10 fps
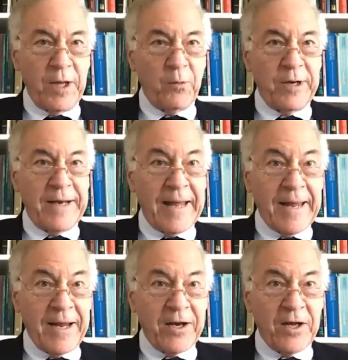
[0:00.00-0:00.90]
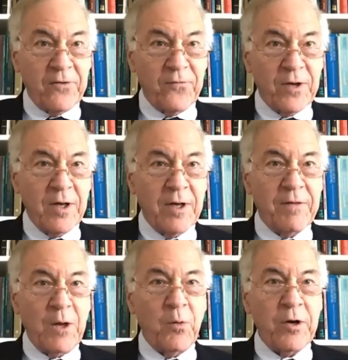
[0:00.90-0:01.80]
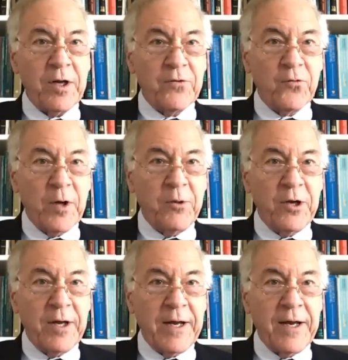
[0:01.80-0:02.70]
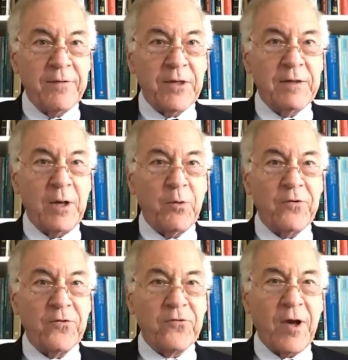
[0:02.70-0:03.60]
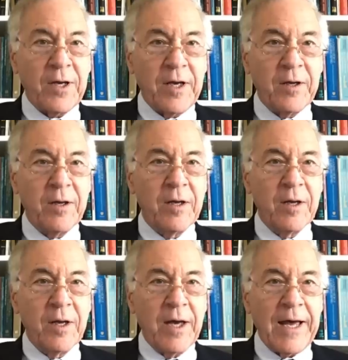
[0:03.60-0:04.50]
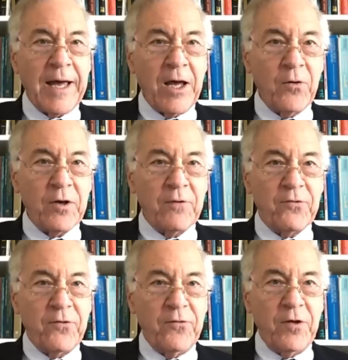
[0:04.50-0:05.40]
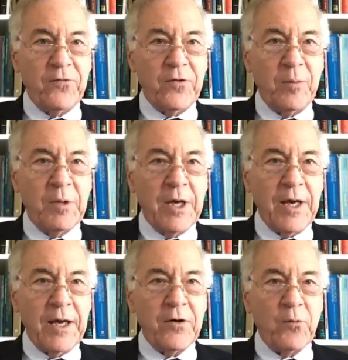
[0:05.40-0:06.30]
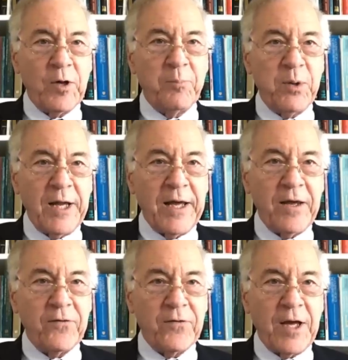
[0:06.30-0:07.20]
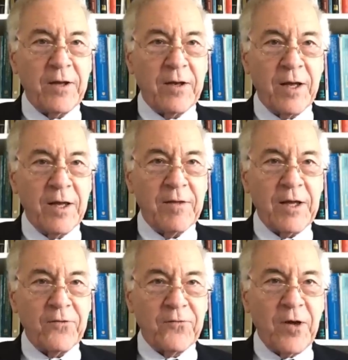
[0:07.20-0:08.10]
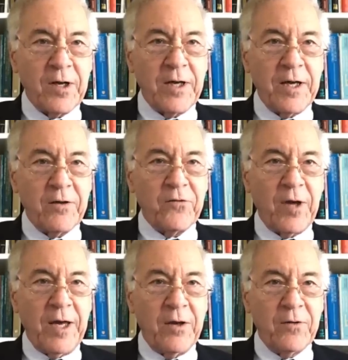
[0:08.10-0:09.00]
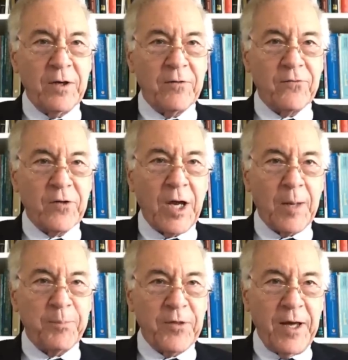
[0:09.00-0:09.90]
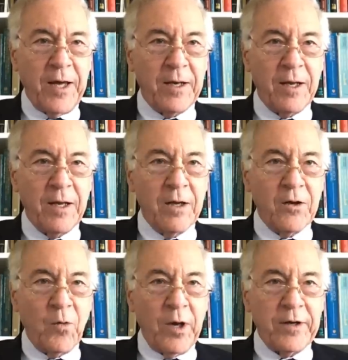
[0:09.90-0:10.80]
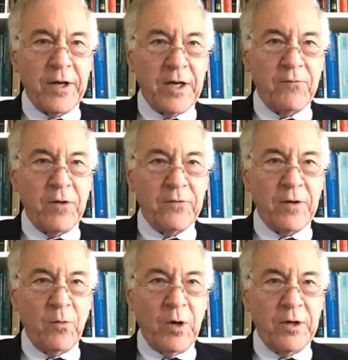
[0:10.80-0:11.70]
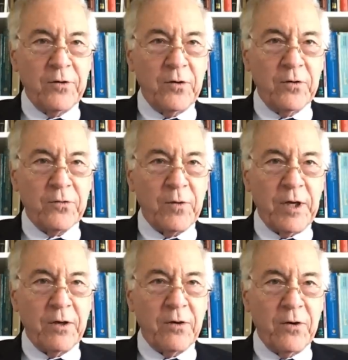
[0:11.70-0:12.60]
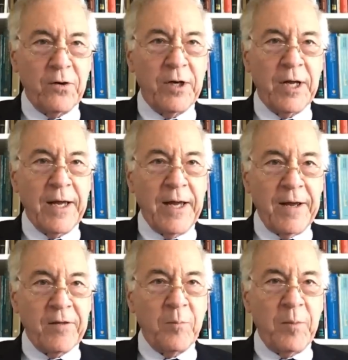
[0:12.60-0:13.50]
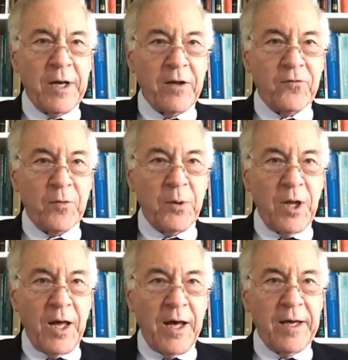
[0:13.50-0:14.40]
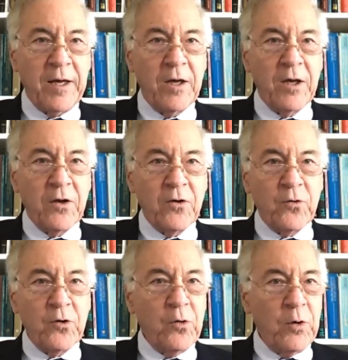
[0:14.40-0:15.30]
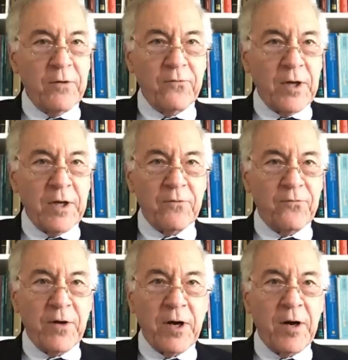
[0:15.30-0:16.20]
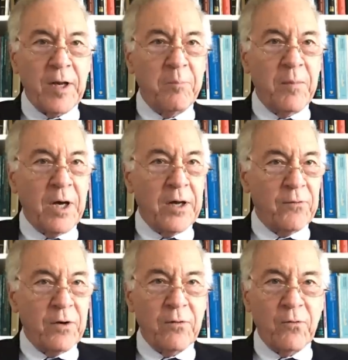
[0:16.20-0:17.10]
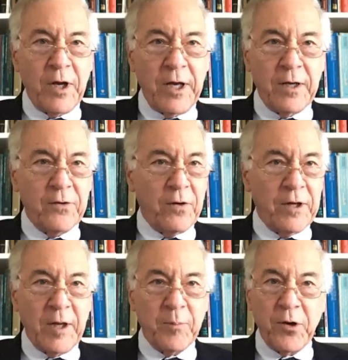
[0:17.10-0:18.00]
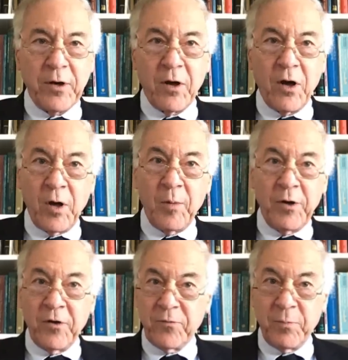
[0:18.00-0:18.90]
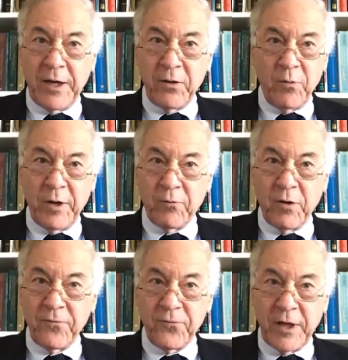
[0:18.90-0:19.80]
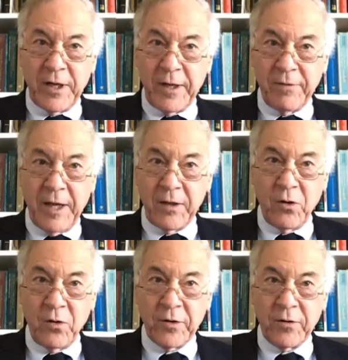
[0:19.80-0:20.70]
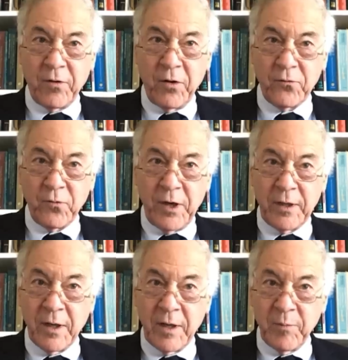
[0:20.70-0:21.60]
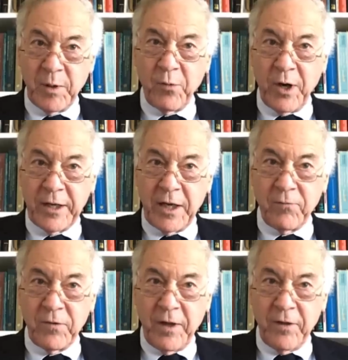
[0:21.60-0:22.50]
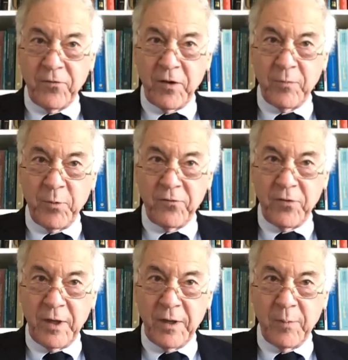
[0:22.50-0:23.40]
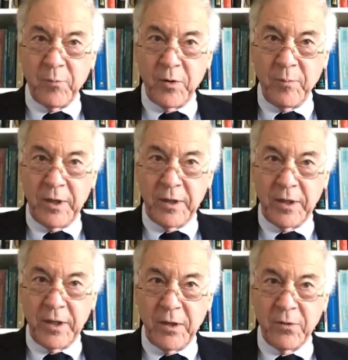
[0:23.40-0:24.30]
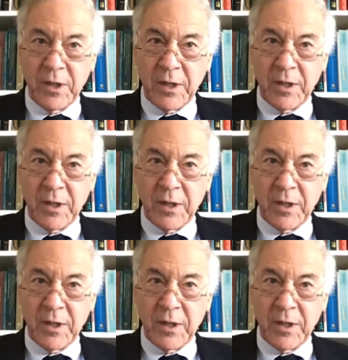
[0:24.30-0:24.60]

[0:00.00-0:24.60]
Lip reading: They were negative. They weren't contributing anything. They were sucking out of the system. And to replace that sucking sound and stop that, quantitative easing 1, 2, and 3 occurred. And the money supply grew at a very moderate rate during that period, almost, by the way, roughly at that golden growth rate. Remember I gave you that 6% number a minute ago?